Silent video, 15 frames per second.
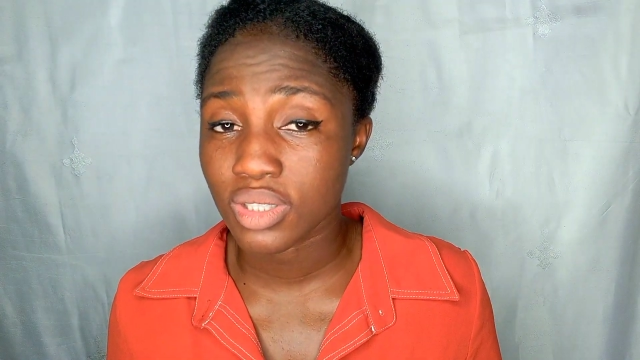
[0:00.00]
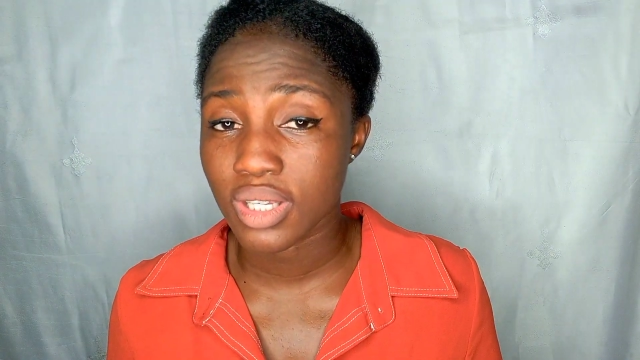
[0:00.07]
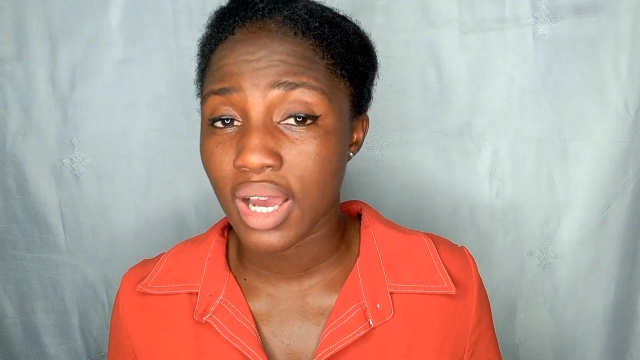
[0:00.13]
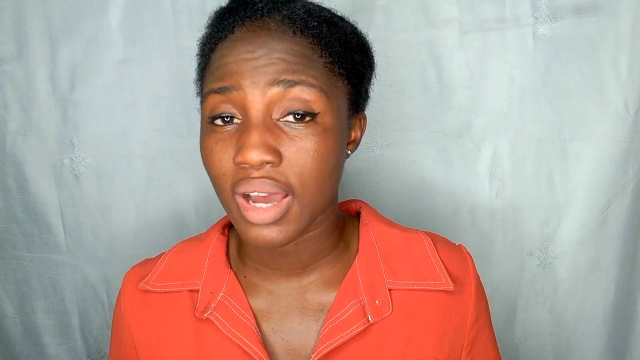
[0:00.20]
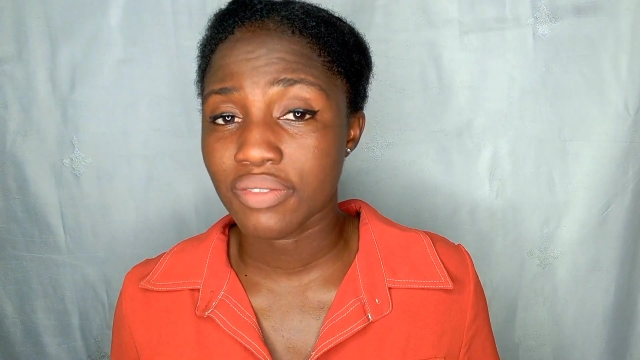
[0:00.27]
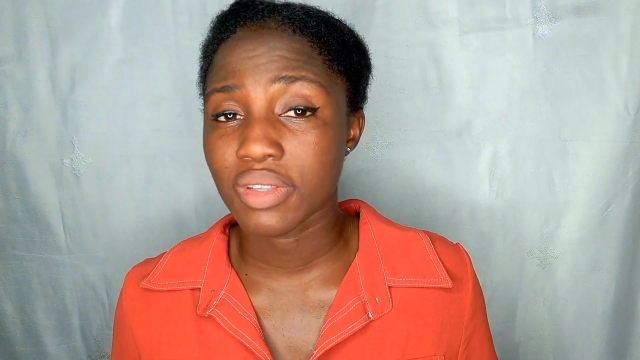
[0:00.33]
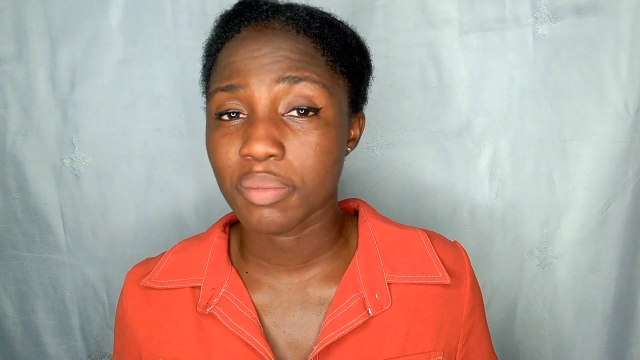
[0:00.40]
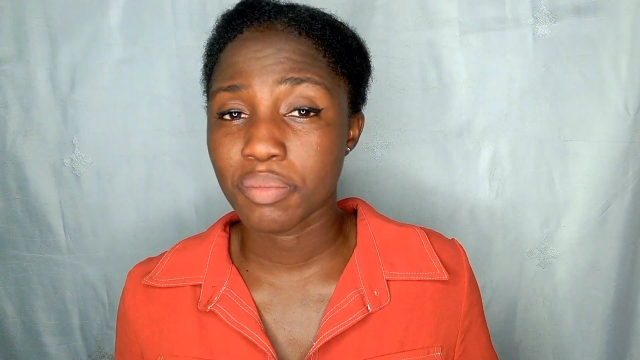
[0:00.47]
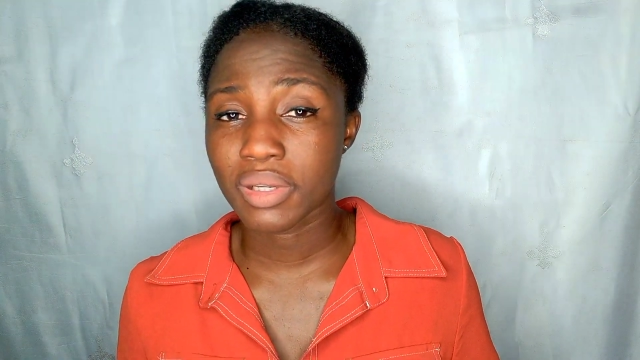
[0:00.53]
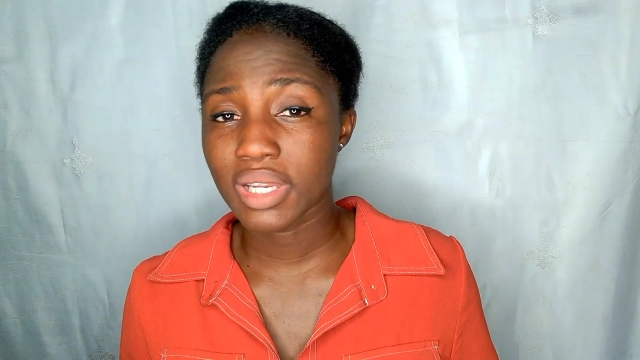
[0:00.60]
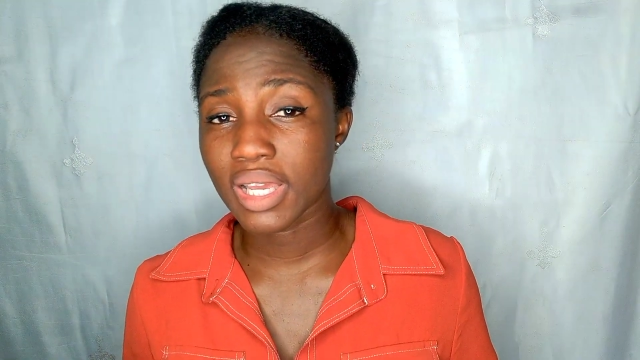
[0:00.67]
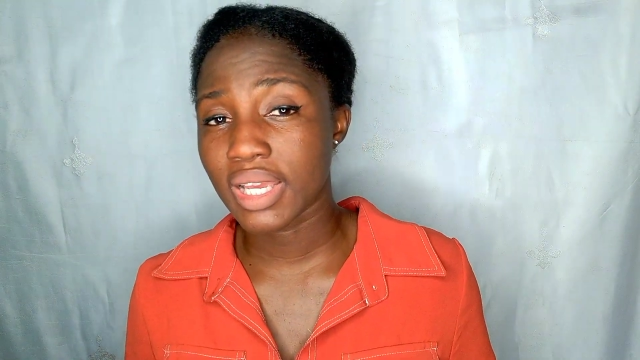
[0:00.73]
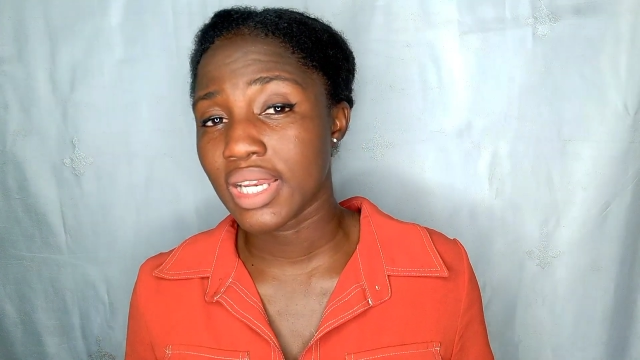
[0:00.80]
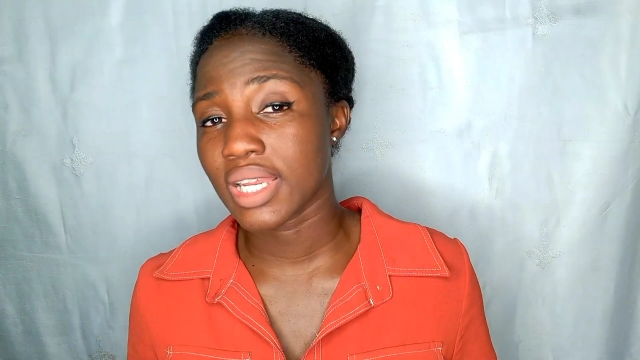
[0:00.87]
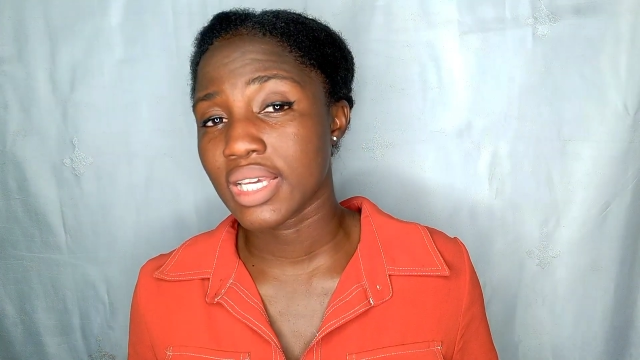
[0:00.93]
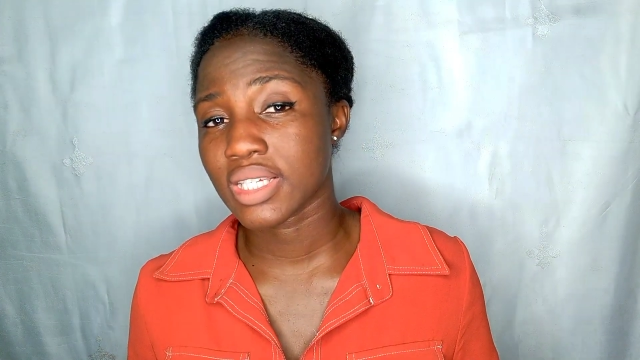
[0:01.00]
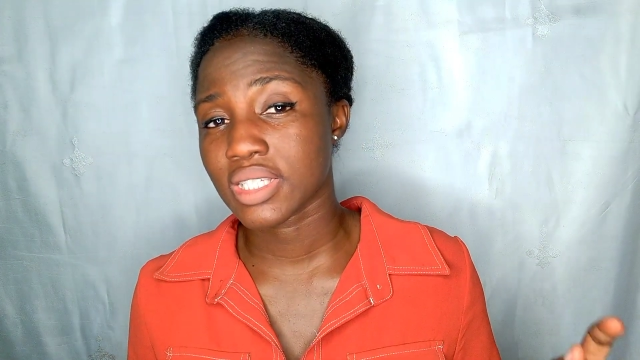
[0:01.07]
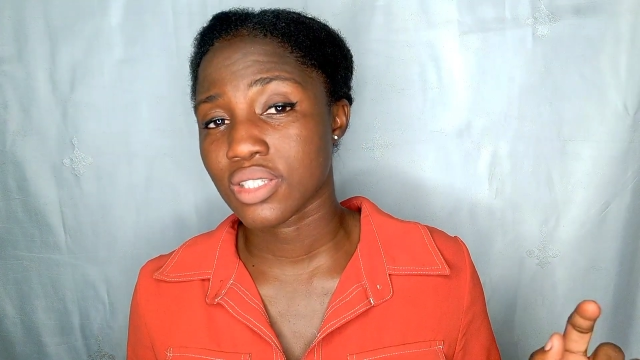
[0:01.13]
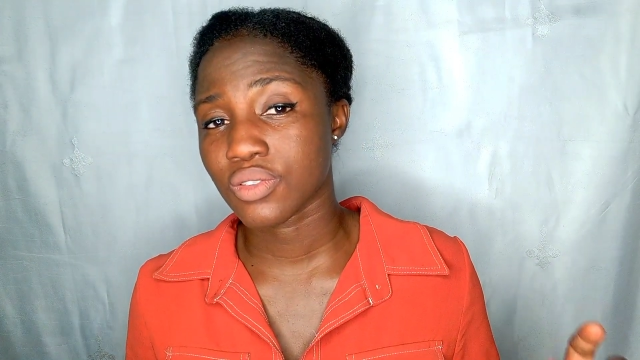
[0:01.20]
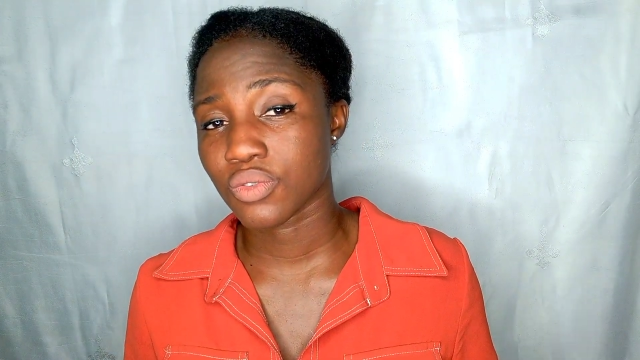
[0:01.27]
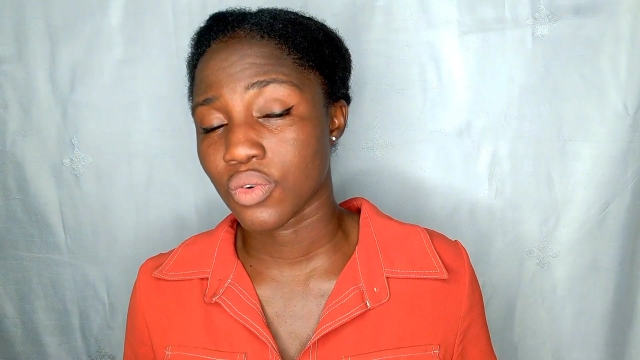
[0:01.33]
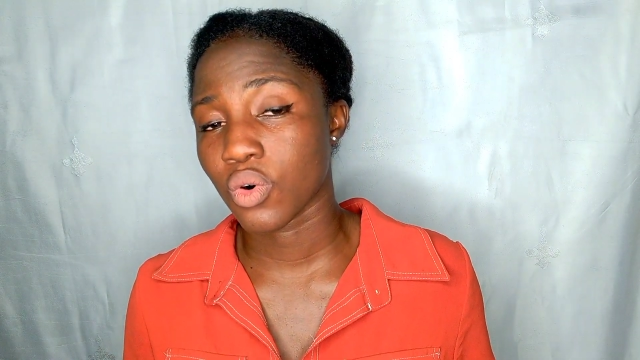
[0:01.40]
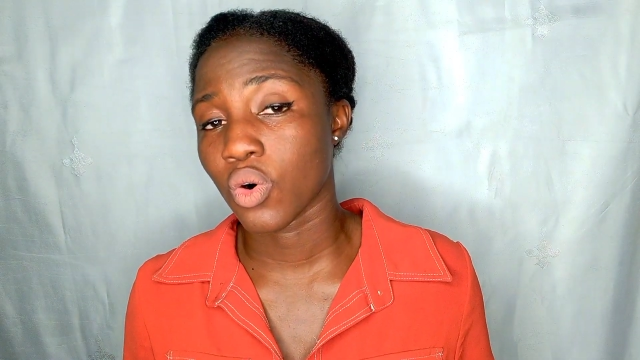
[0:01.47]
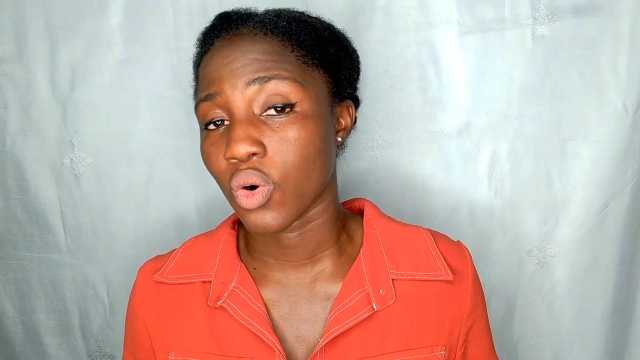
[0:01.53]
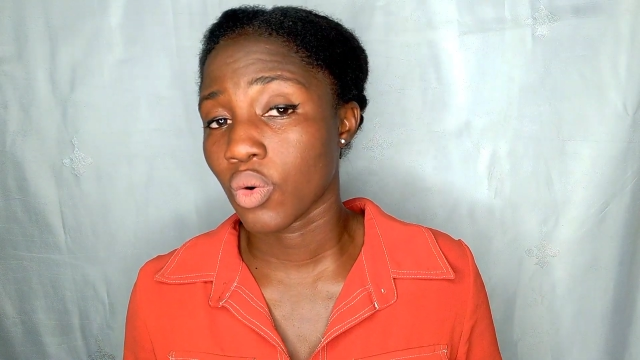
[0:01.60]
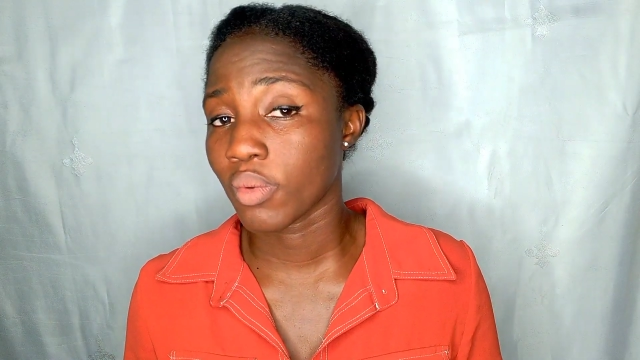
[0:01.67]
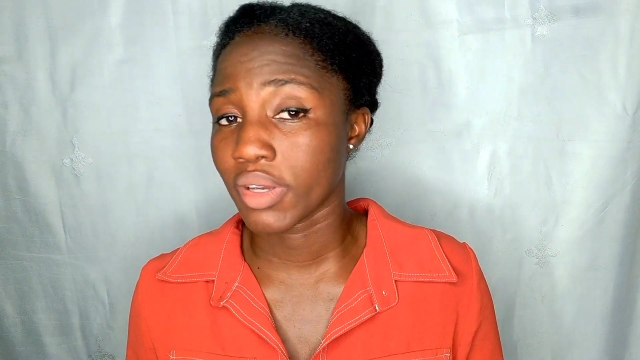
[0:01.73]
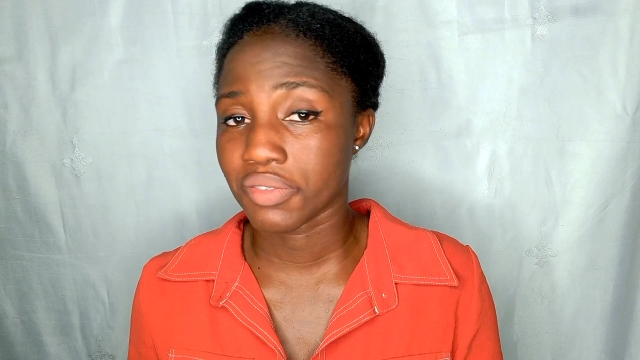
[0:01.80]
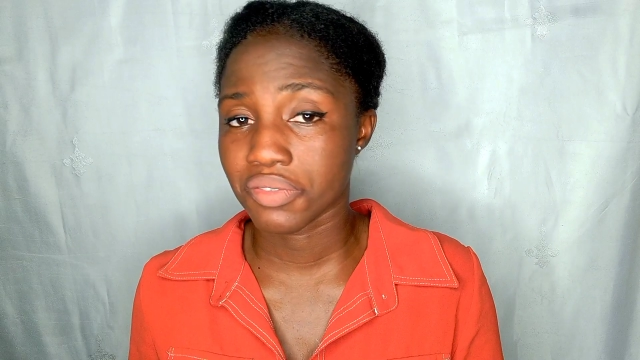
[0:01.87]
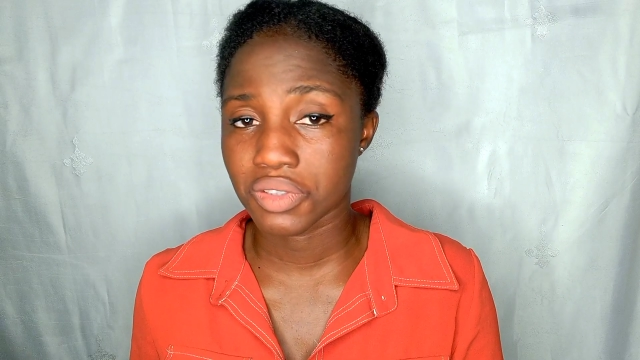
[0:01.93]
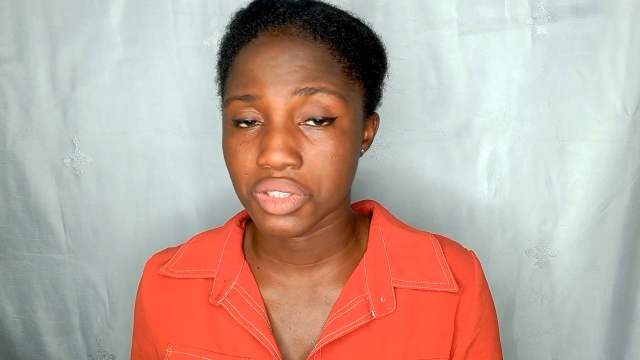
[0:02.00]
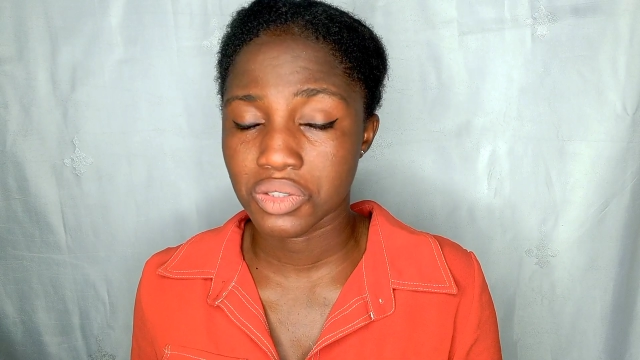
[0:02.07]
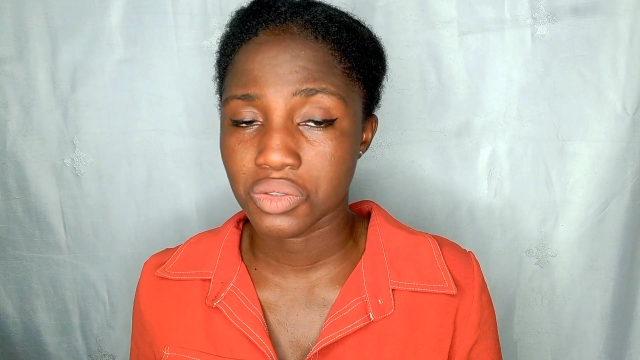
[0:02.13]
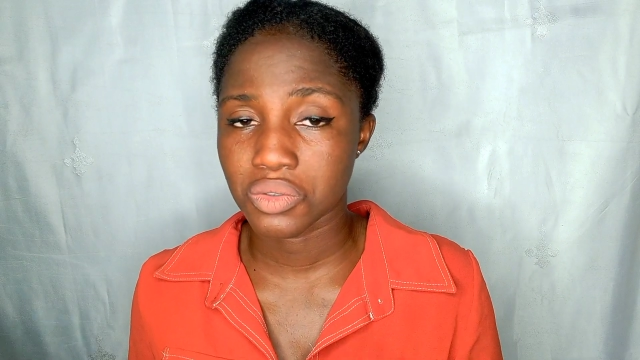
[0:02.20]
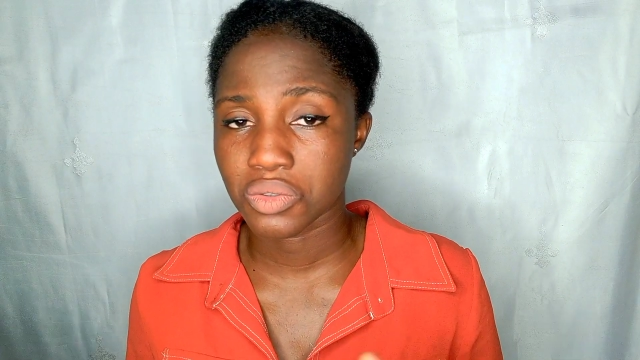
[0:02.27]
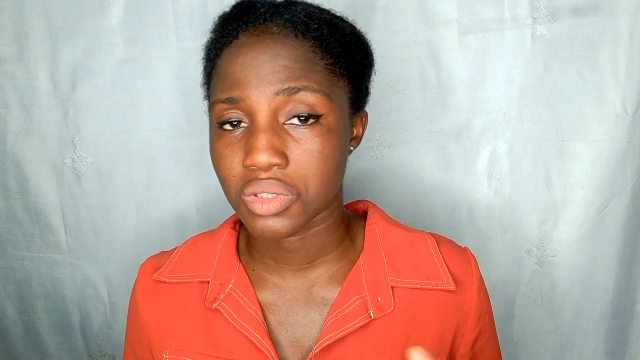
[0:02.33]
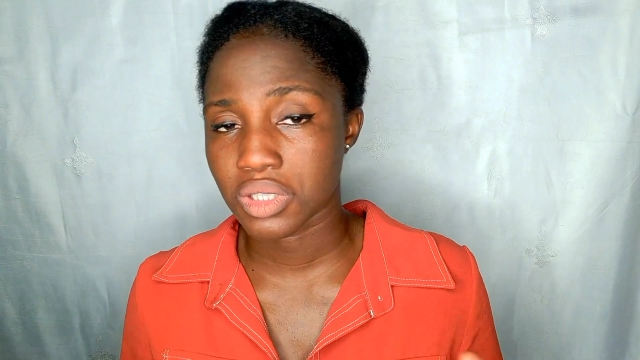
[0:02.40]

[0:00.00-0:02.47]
I have the playlist for all my videos.